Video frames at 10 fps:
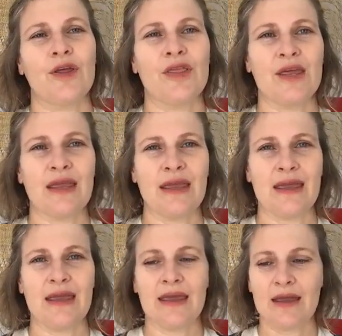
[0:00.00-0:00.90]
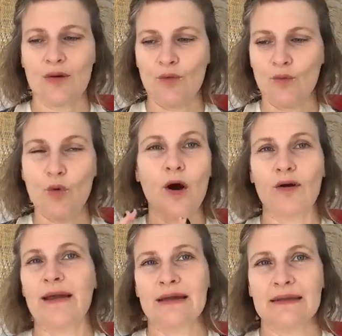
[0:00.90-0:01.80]
the
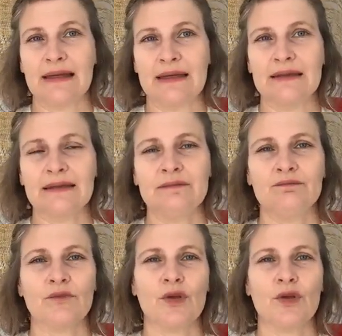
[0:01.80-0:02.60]
warrior leader